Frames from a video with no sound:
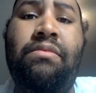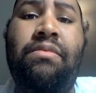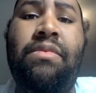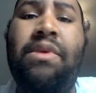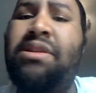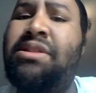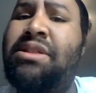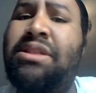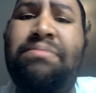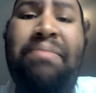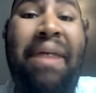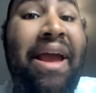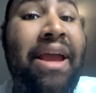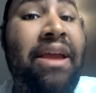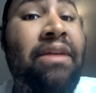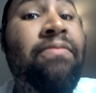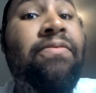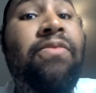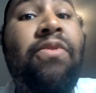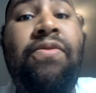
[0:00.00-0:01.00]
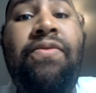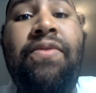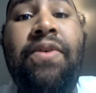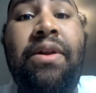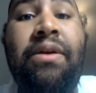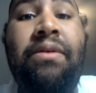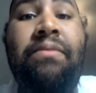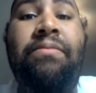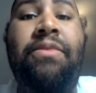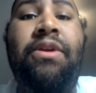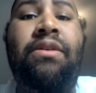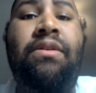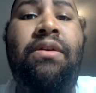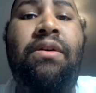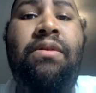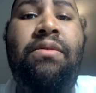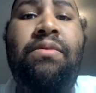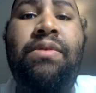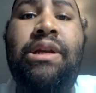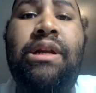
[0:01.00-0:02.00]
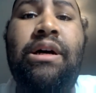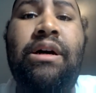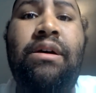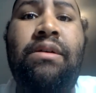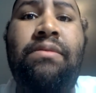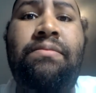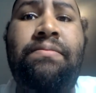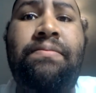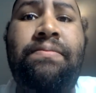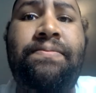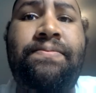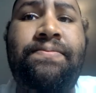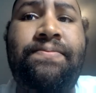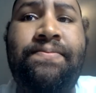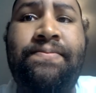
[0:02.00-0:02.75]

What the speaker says: This is painful for them, you know, and